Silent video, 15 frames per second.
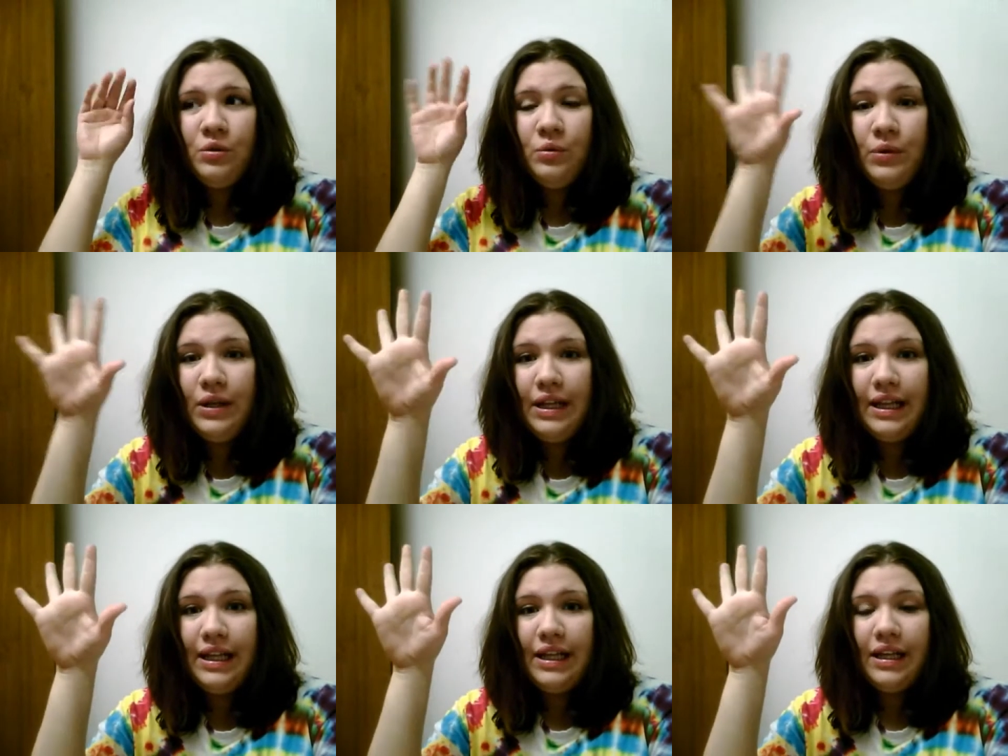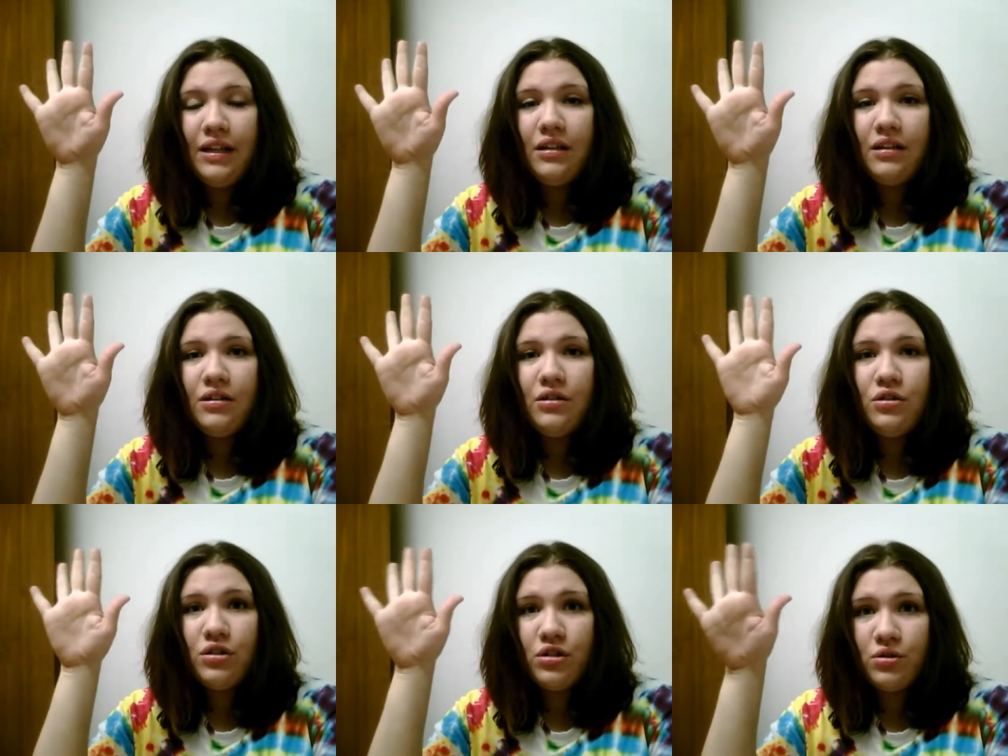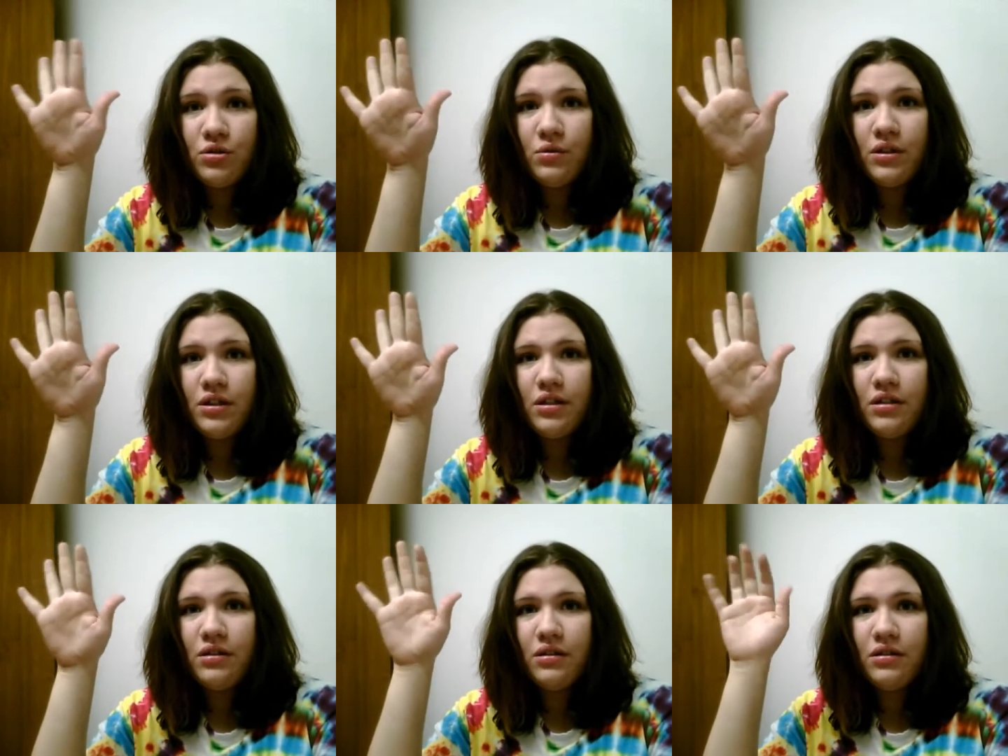really
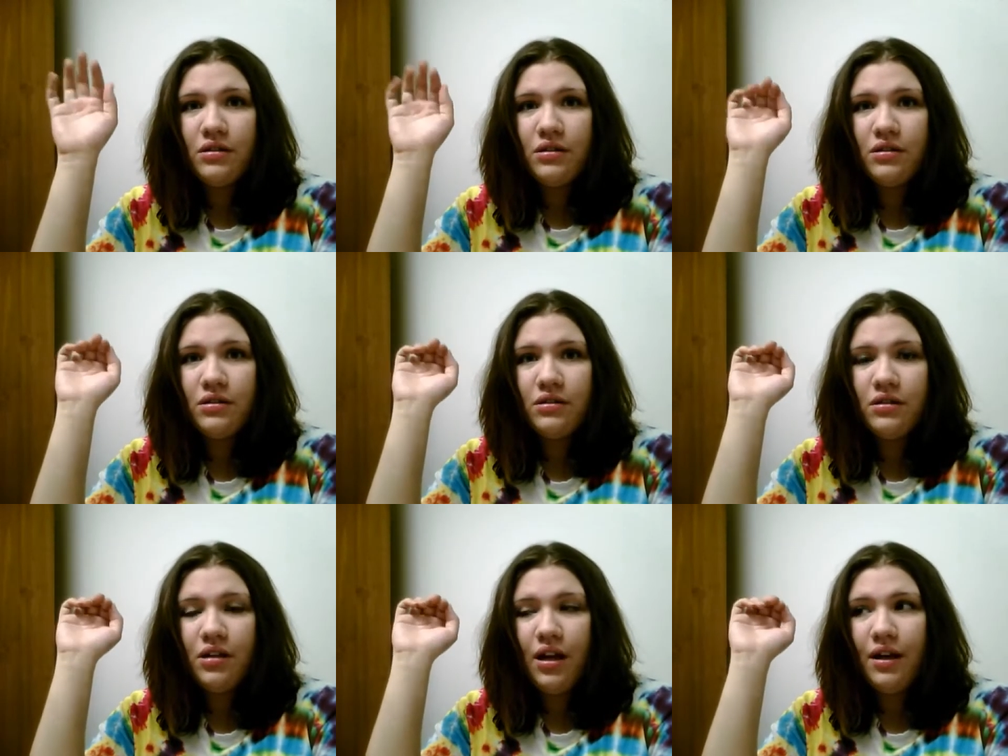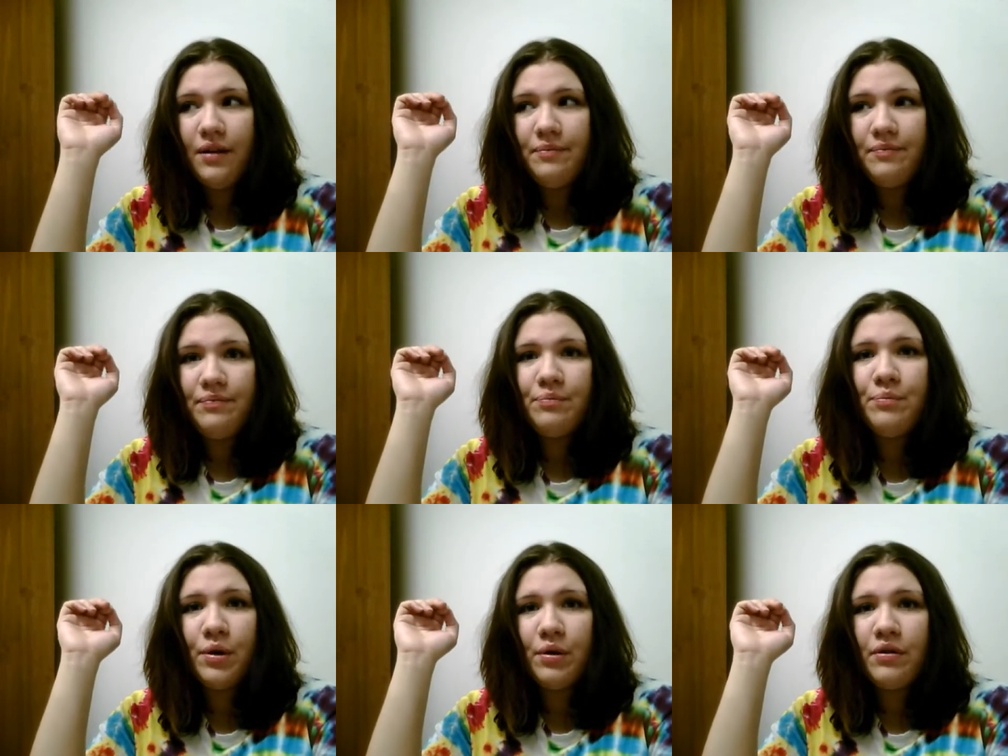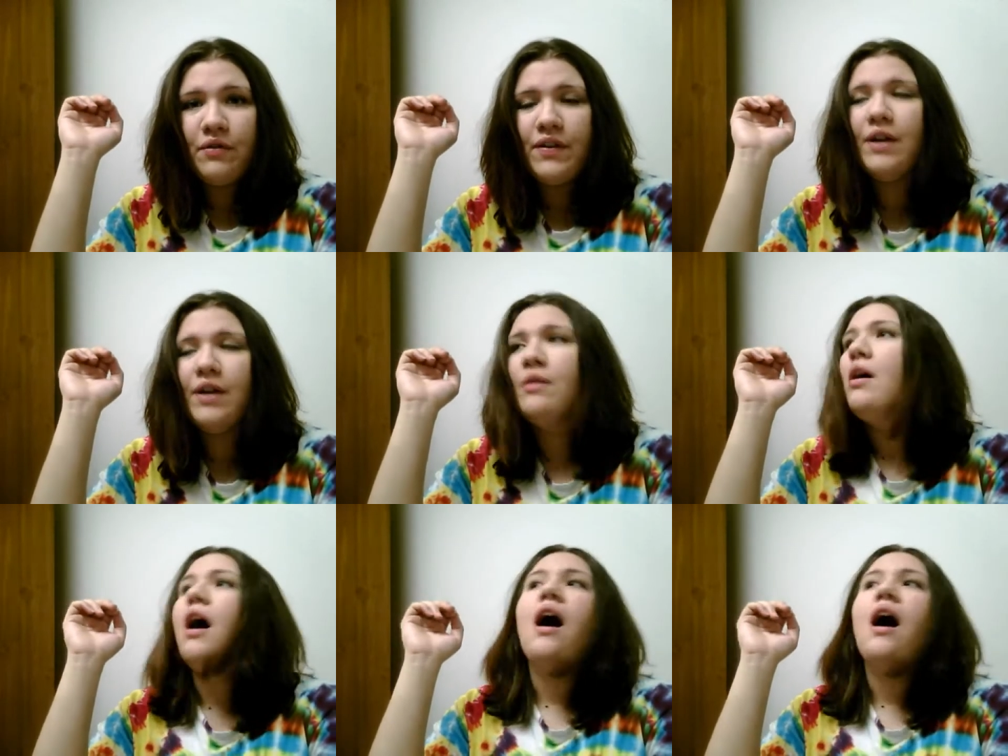short um, book review.